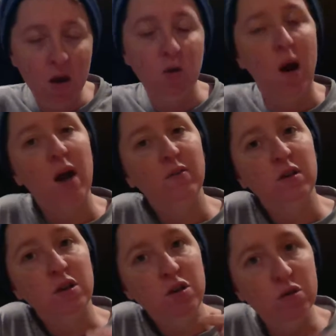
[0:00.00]
You have
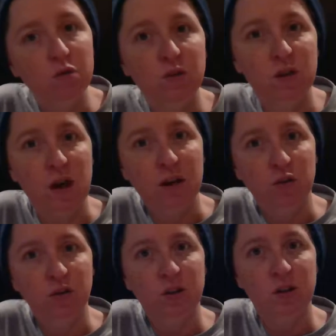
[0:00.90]
to use that
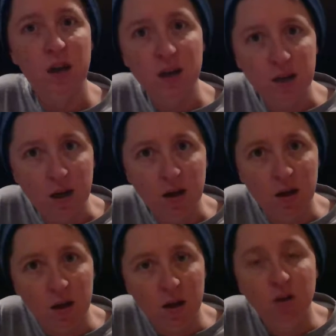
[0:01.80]
understanding
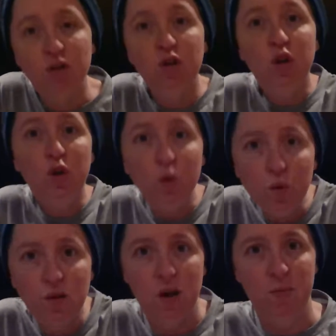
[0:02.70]
to
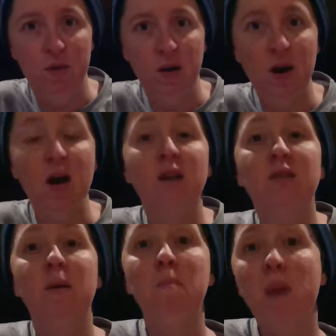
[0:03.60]
do something,
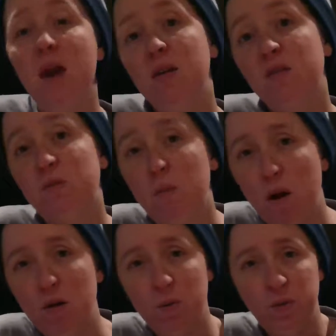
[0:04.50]
to make
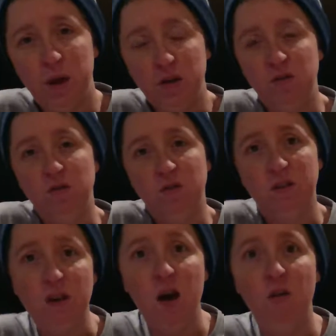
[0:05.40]
smarter plays
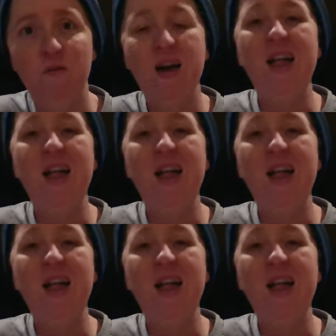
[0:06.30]
yourself.